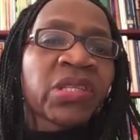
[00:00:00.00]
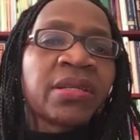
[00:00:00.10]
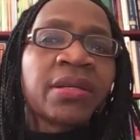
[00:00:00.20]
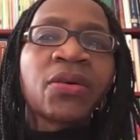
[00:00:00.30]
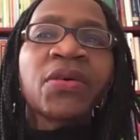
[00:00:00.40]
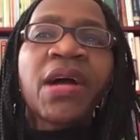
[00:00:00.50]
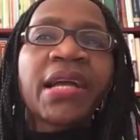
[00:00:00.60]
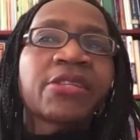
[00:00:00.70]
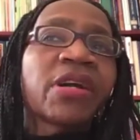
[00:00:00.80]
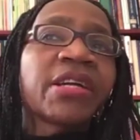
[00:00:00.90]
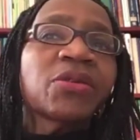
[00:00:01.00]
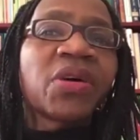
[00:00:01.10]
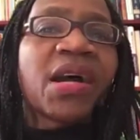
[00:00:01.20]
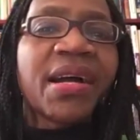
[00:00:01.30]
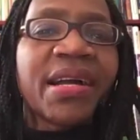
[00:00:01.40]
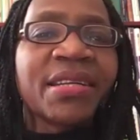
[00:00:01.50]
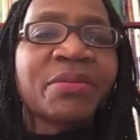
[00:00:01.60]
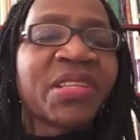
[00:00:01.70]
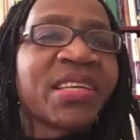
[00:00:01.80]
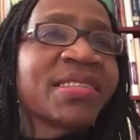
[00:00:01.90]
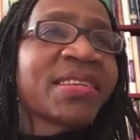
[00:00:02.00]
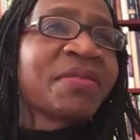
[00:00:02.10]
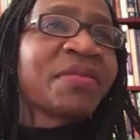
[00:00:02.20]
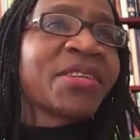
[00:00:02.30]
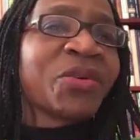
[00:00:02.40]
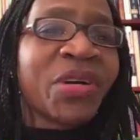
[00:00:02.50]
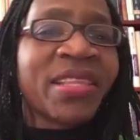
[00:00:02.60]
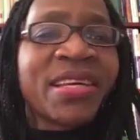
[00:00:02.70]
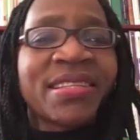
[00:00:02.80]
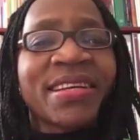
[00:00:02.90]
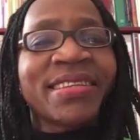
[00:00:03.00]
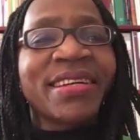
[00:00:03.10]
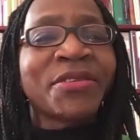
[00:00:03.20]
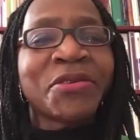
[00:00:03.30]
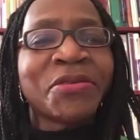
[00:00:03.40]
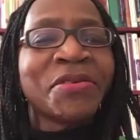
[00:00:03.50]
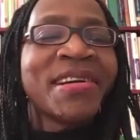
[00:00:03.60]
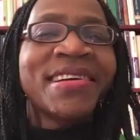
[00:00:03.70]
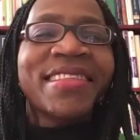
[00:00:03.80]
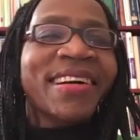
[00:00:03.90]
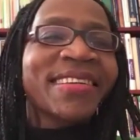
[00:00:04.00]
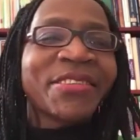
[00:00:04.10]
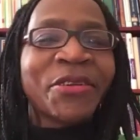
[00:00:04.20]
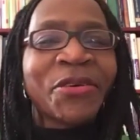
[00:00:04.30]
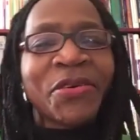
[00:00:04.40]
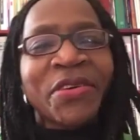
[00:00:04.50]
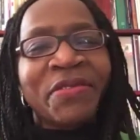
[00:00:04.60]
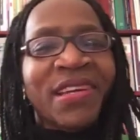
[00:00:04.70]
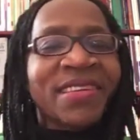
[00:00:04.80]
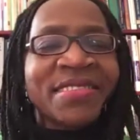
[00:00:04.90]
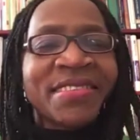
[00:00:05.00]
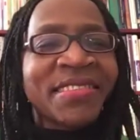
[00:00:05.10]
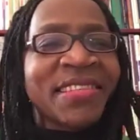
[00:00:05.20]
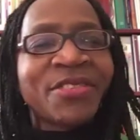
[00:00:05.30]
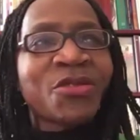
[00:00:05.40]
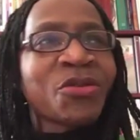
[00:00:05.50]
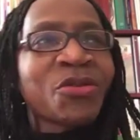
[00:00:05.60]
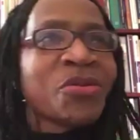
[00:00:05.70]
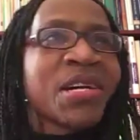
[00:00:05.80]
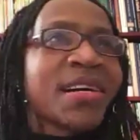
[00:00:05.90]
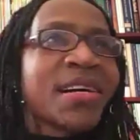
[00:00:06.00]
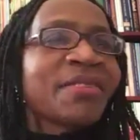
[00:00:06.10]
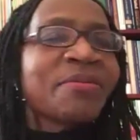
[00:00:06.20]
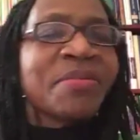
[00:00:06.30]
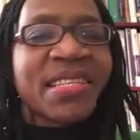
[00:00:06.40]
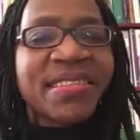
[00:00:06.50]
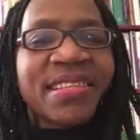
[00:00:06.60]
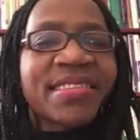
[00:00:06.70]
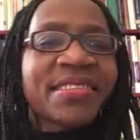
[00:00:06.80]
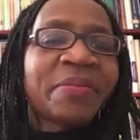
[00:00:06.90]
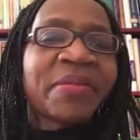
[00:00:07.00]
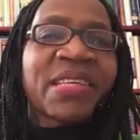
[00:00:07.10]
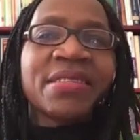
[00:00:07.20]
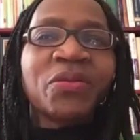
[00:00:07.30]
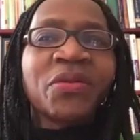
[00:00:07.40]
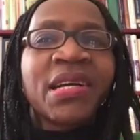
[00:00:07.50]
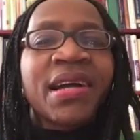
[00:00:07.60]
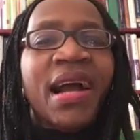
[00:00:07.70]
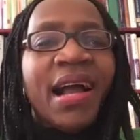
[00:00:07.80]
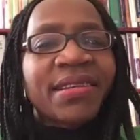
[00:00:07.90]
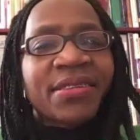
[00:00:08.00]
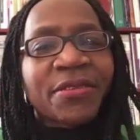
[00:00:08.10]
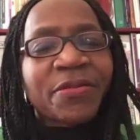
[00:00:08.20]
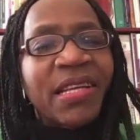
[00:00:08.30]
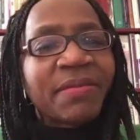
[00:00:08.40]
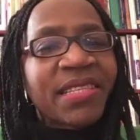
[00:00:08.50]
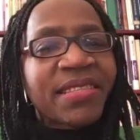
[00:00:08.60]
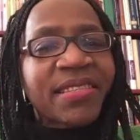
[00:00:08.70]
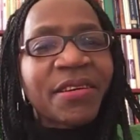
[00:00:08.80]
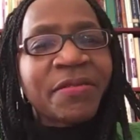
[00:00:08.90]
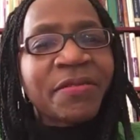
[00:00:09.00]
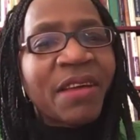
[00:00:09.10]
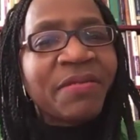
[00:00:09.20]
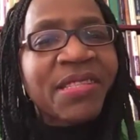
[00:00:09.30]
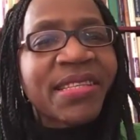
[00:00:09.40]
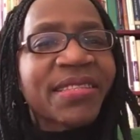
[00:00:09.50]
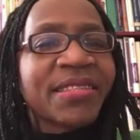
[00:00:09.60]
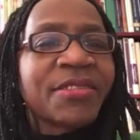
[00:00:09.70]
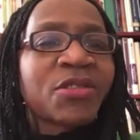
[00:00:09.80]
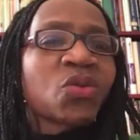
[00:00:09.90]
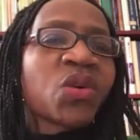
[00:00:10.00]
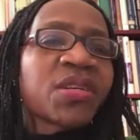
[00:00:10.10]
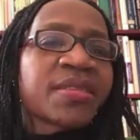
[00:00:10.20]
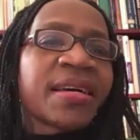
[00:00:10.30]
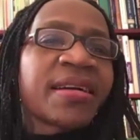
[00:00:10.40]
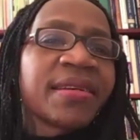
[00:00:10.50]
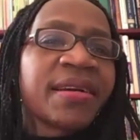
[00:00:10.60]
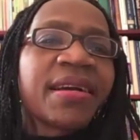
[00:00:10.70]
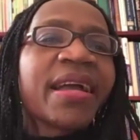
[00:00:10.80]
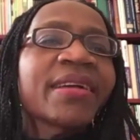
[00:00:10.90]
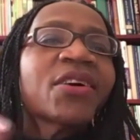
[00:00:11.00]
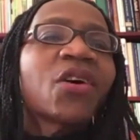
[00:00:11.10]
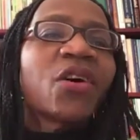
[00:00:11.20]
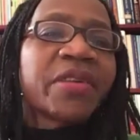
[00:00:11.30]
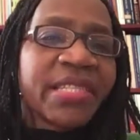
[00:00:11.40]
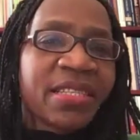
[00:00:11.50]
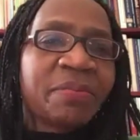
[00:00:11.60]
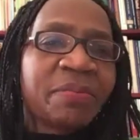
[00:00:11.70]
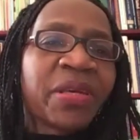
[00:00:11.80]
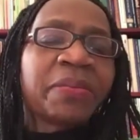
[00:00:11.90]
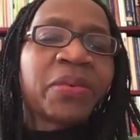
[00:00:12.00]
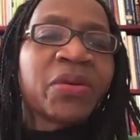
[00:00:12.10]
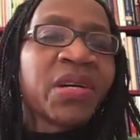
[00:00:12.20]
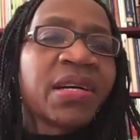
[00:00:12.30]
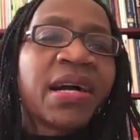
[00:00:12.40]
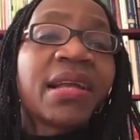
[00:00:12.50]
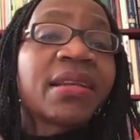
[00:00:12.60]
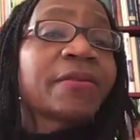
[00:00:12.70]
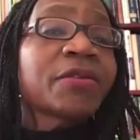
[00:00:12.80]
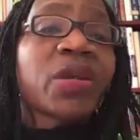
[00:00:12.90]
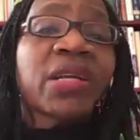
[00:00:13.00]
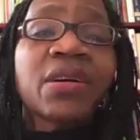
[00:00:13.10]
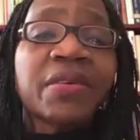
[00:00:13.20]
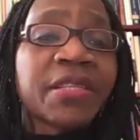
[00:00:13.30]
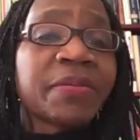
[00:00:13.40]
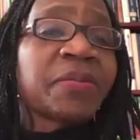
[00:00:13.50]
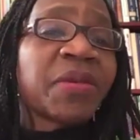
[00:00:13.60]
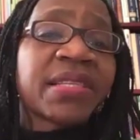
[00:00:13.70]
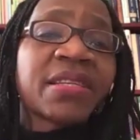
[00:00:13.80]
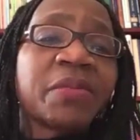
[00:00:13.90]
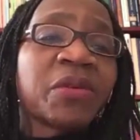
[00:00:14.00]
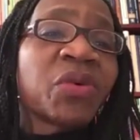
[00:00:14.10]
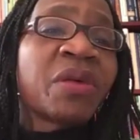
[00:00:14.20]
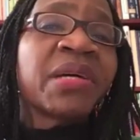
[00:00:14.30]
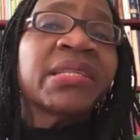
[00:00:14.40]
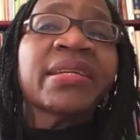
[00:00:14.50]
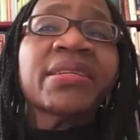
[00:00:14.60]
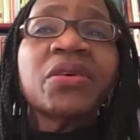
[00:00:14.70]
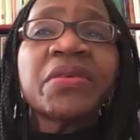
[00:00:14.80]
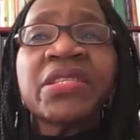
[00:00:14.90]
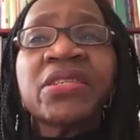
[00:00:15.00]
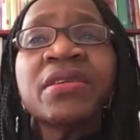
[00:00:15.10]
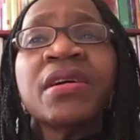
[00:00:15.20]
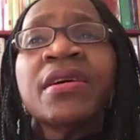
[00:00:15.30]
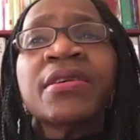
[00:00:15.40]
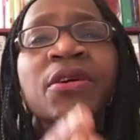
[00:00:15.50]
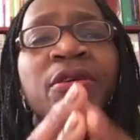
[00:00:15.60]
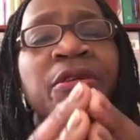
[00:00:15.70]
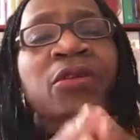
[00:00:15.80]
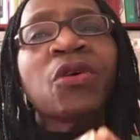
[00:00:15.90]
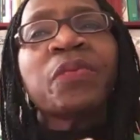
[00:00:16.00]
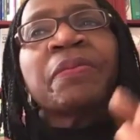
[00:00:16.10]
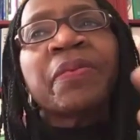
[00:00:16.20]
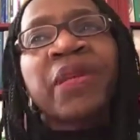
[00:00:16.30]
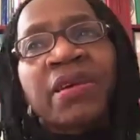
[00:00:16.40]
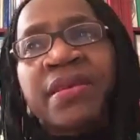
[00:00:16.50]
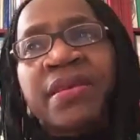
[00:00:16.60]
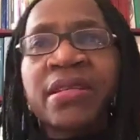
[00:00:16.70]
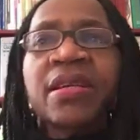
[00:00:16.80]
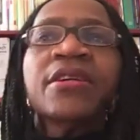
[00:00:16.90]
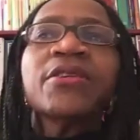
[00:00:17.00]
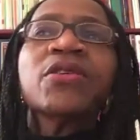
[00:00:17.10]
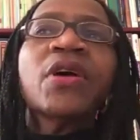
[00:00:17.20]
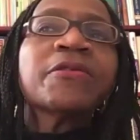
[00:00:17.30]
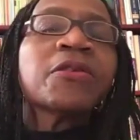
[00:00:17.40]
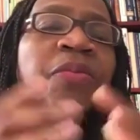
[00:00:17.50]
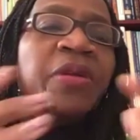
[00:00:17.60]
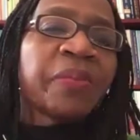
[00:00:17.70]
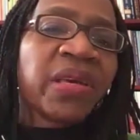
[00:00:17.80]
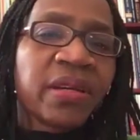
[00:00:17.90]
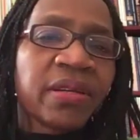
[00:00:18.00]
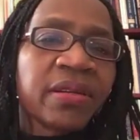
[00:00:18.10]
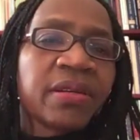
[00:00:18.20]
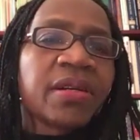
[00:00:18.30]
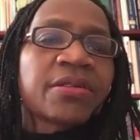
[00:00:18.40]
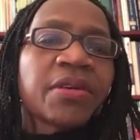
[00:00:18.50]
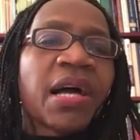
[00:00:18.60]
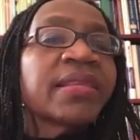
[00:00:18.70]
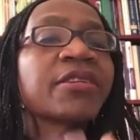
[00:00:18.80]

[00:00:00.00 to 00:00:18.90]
you know, I try to hide, but there's ever anywhere that I get to that, you know, if there's need to administer something, I just find myself gravitating towards that, encouraging people. I love to encourage people. I people I'm an encourager. So, you know, preparing, you have to prepare and